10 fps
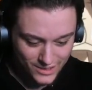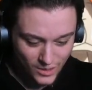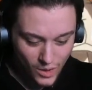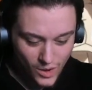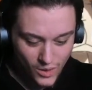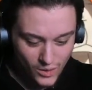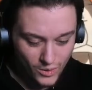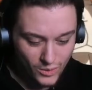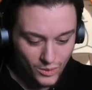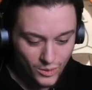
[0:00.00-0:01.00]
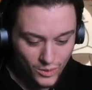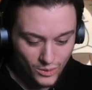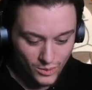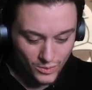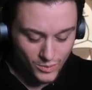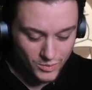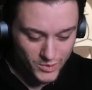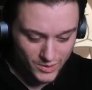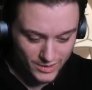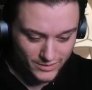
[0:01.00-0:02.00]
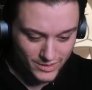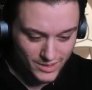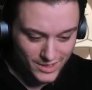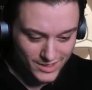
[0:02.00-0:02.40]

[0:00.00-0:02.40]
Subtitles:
Oh, pure evil.